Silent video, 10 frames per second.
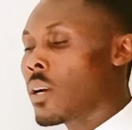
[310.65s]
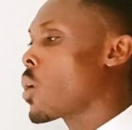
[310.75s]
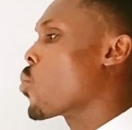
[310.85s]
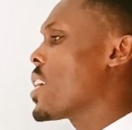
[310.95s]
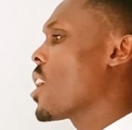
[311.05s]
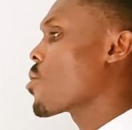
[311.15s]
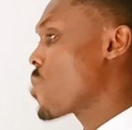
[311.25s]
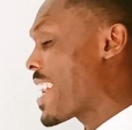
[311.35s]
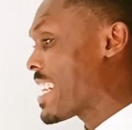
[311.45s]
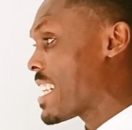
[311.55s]
We are
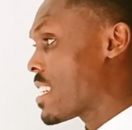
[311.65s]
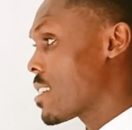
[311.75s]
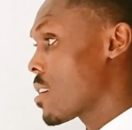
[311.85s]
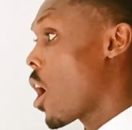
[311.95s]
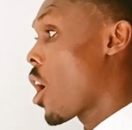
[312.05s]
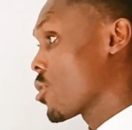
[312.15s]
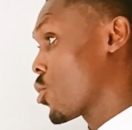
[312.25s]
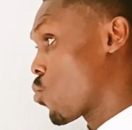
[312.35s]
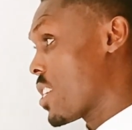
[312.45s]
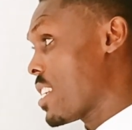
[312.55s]
ready, aren't
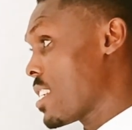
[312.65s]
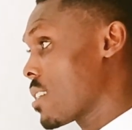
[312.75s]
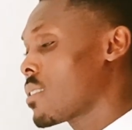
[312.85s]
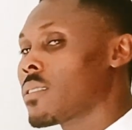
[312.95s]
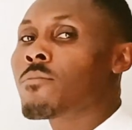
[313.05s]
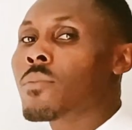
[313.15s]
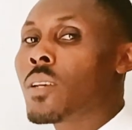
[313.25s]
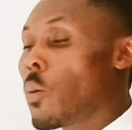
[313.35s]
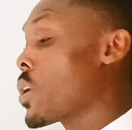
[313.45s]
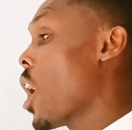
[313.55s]
we?
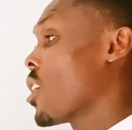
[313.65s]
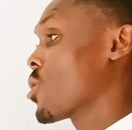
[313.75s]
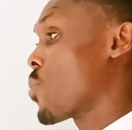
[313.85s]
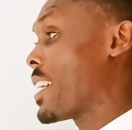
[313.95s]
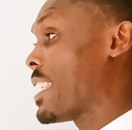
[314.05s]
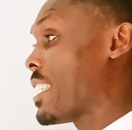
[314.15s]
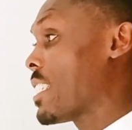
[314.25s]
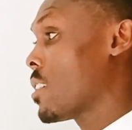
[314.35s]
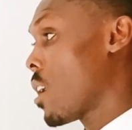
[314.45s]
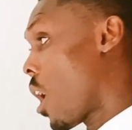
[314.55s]
We aren't ready,
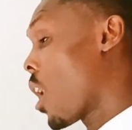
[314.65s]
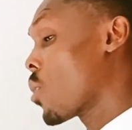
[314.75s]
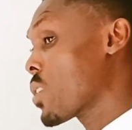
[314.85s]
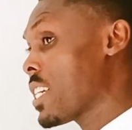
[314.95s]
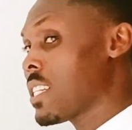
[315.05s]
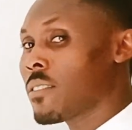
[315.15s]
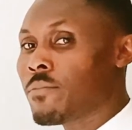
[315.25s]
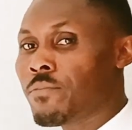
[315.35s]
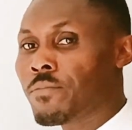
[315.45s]
are we?